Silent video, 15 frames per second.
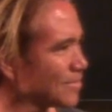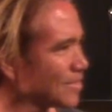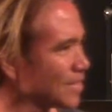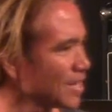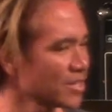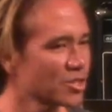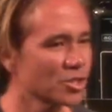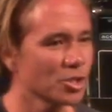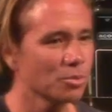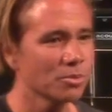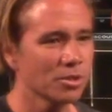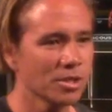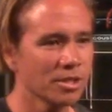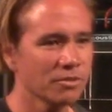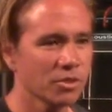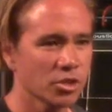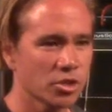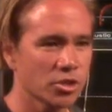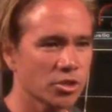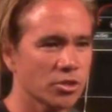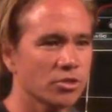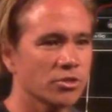I still believe the
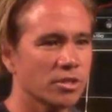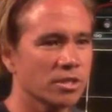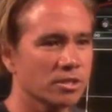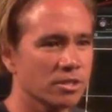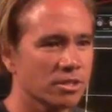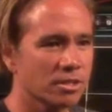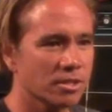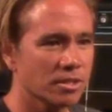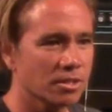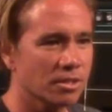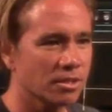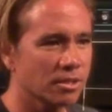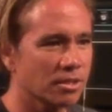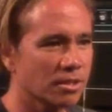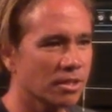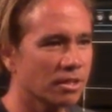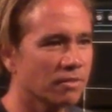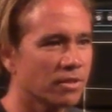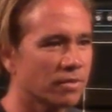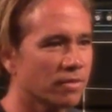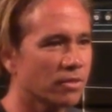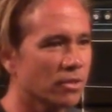church exists,
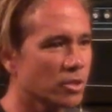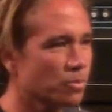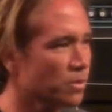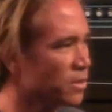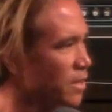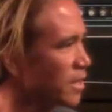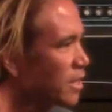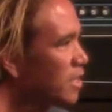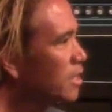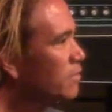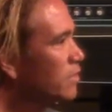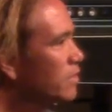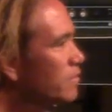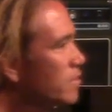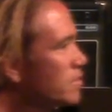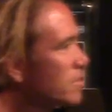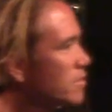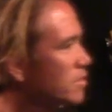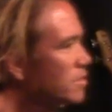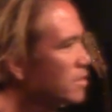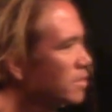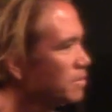even if it looks pathetic, even if it's
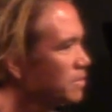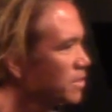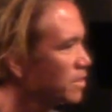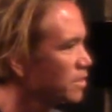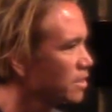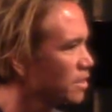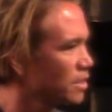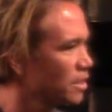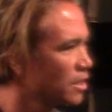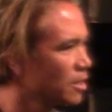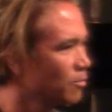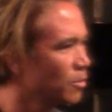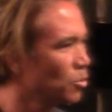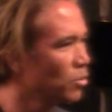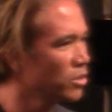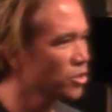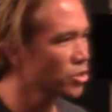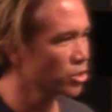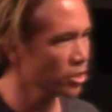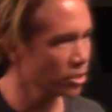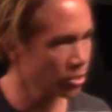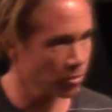asleep. But when the
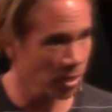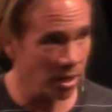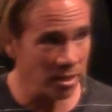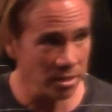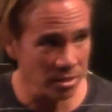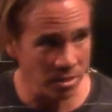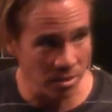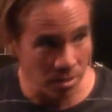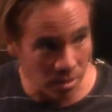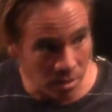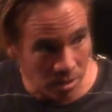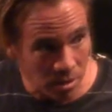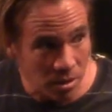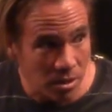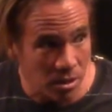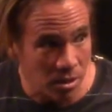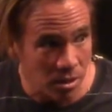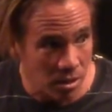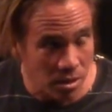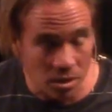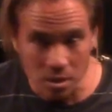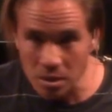church rises,
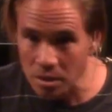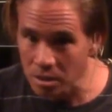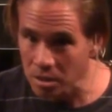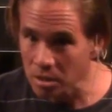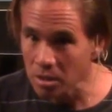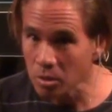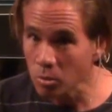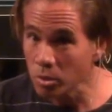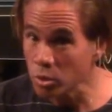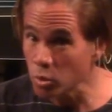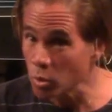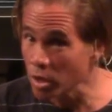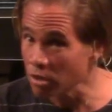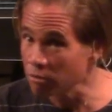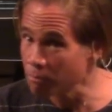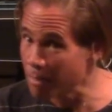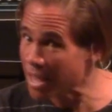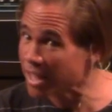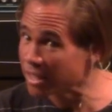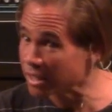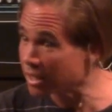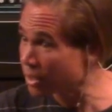when 12
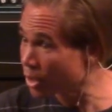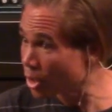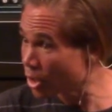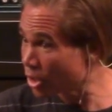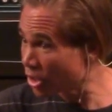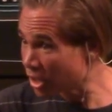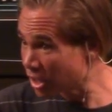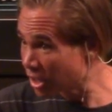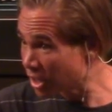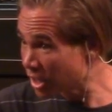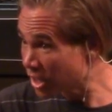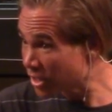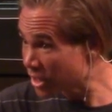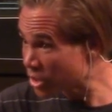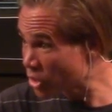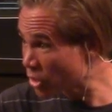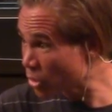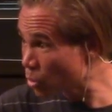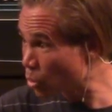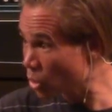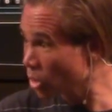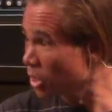men, they turn
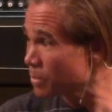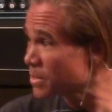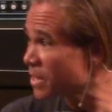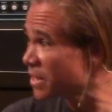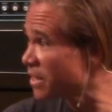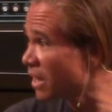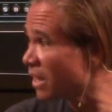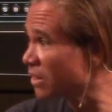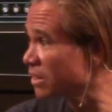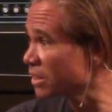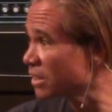the world upside down.